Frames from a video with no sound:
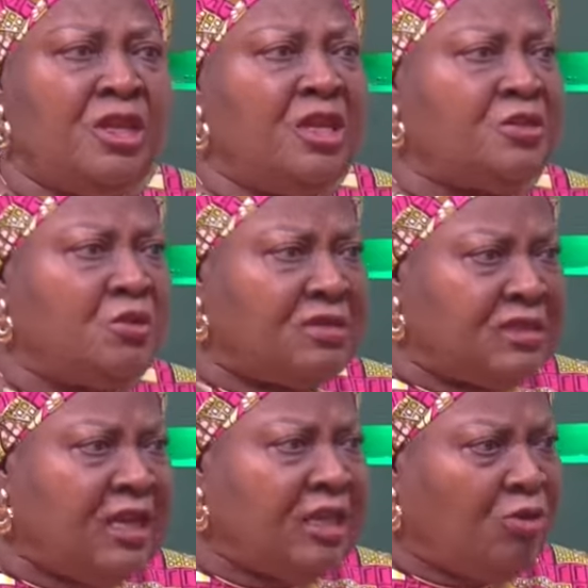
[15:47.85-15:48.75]
is to
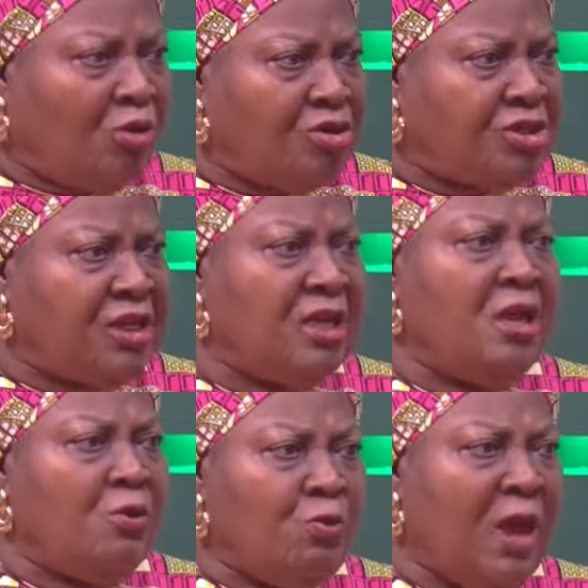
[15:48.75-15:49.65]
stay in a country
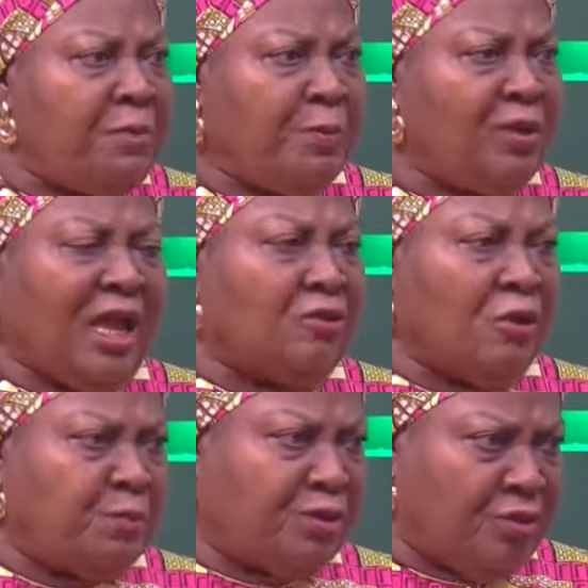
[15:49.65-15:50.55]
where people are
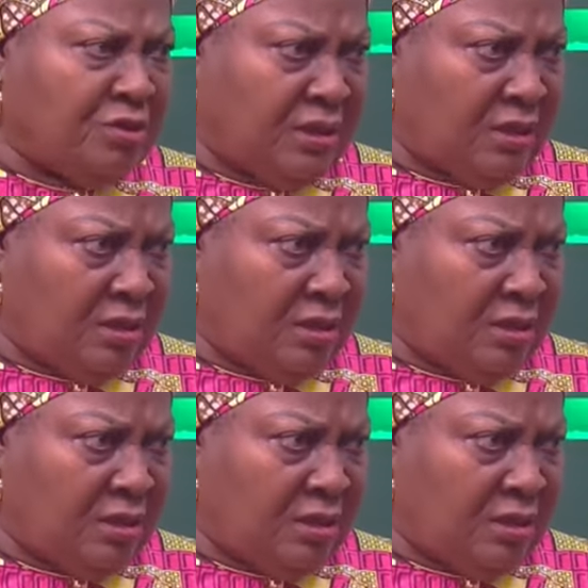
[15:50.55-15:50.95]
not patriotic.